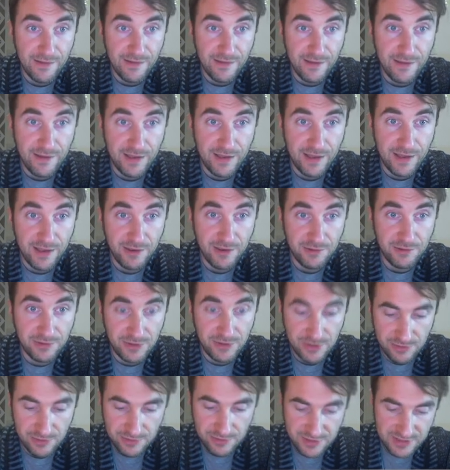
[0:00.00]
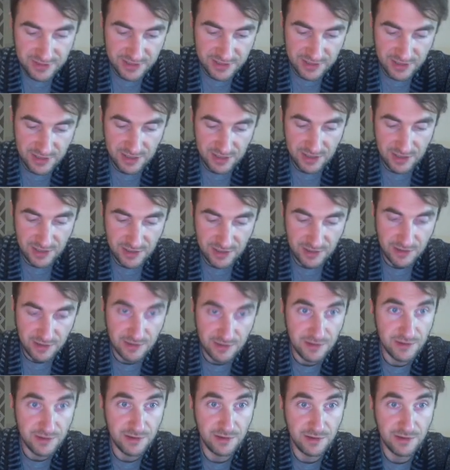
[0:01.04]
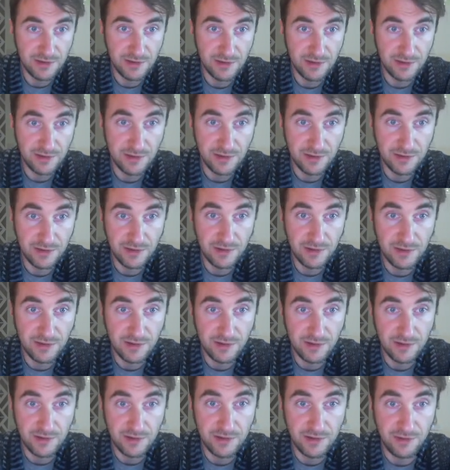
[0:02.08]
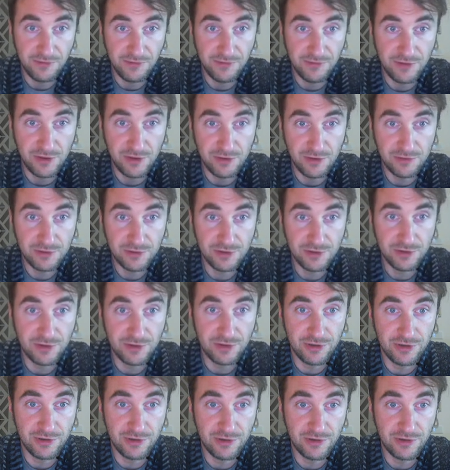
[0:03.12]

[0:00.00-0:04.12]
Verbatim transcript: How do you see the future